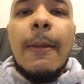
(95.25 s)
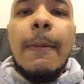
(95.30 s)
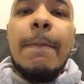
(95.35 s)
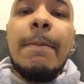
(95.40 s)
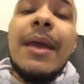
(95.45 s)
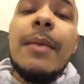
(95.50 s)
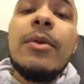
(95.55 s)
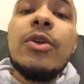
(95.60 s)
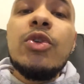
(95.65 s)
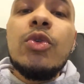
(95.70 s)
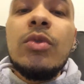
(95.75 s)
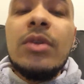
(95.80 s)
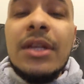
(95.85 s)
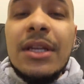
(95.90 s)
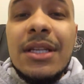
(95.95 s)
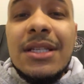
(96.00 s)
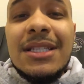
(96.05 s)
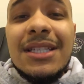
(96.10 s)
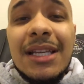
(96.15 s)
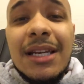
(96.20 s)
Maybe you
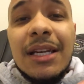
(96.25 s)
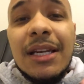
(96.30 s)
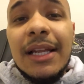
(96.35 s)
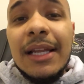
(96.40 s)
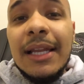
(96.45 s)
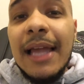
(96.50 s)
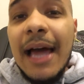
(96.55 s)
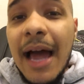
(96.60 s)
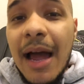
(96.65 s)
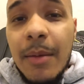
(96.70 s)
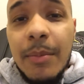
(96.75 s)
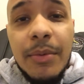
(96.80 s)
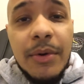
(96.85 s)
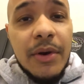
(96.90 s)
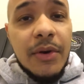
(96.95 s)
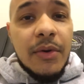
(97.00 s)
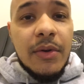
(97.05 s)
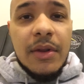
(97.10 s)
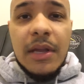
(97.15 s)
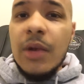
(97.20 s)
need to sit in the
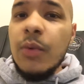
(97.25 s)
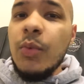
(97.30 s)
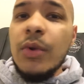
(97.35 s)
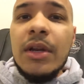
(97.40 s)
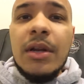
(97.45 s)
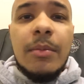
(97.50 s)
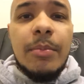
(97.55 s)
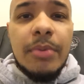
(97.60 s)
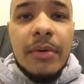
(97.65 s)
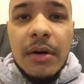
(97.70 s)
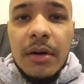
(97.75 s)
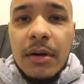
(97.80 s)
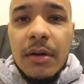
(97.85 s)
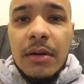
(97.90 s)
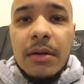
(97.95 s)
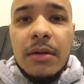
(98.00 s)
library and read a book,